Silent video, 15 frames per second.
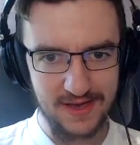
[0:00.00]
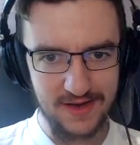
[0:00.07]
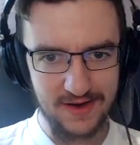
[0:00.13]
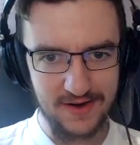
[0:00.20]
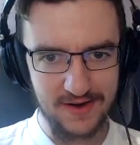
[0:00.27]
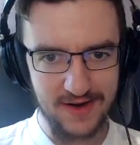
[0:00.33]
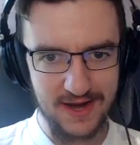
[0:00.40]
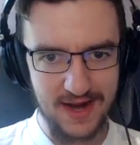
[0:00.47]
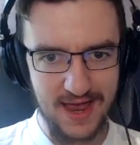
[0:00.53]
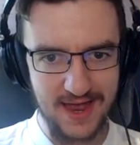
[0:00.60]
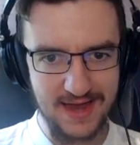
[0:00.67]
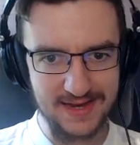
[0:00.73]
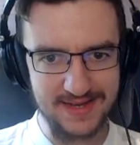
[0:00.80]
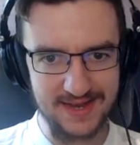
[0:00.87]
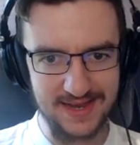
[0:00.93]
Alright,
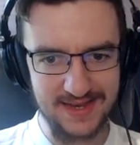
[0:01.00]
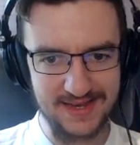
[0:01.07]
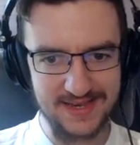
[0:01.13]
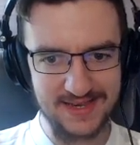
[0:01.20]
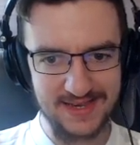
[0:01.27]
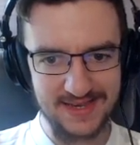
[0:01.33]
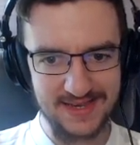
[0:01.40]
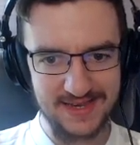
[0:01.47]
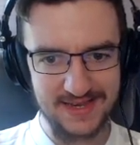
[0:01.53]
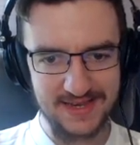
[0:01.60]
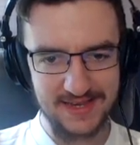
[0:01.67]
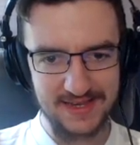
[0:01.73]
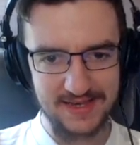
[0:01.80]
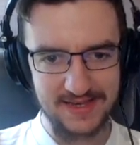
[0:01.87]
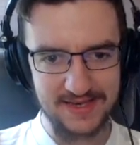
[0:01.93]
excellent.
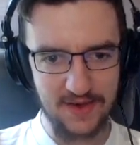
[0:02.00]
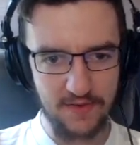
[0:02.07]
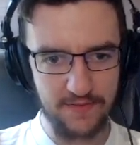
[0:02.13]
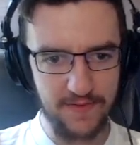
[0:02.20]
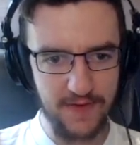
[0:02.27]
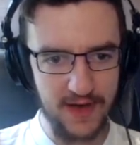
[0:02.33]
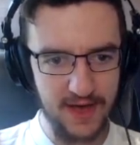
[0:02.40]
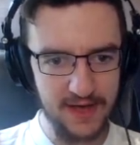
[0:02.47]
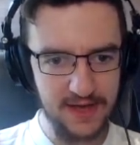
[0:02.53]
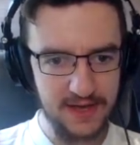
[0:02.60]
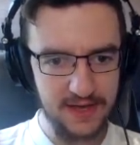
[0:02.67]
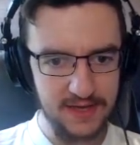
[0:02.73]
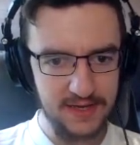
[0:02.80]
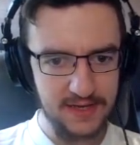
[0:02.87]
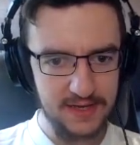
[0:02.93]
So far,
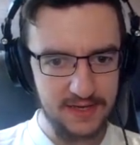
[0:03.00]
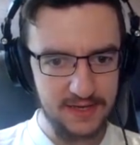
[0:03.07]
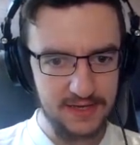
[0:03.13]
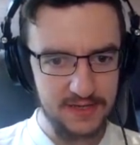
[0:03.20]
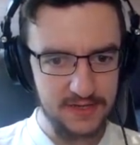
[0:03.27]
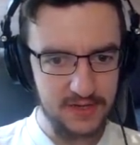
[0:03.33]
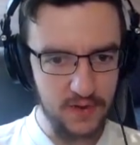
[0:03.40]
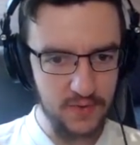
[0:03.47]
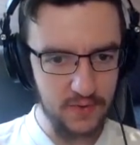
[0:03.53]
so